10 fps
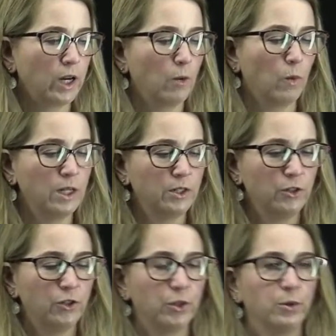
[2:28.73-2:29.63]
want to
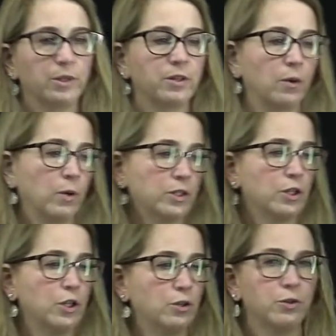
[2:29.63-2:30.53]
do is I want to
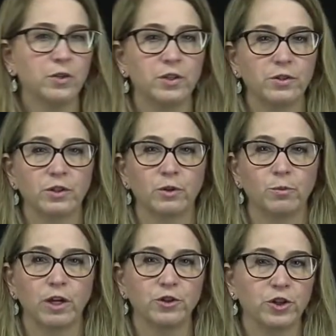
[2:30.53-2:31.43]
use this
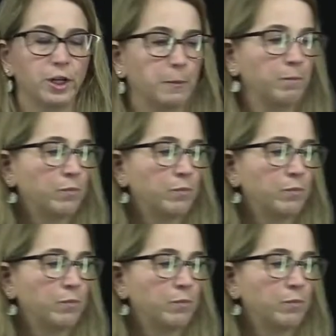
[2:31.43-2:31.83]
expression